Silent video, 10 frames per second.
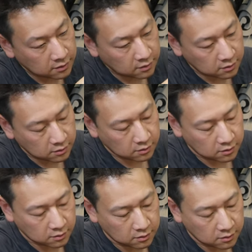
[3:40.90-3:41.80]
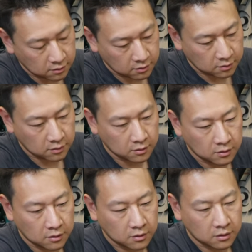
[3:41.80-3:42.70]

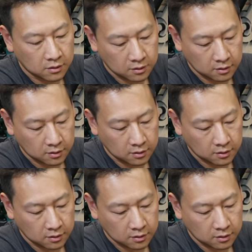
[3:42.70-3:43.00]
(silence)